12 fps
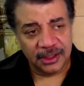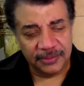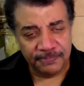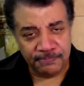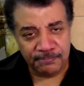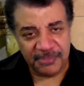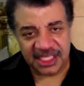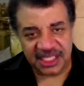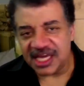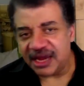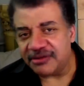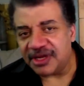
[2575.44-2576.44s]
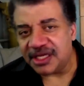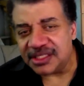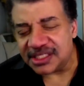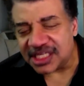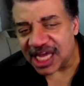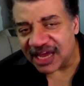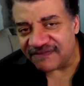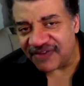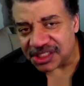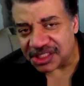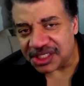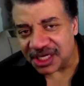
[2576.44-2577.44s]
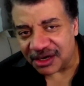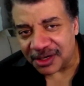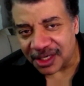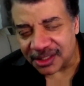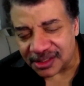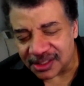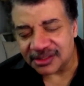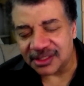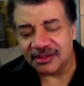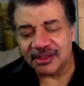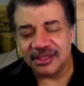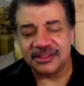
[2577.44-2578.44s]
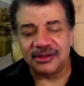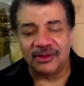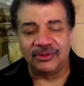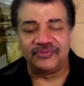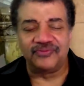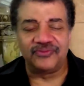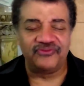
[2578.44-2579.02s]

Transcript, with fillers: meatarians and vegetarians. There's an old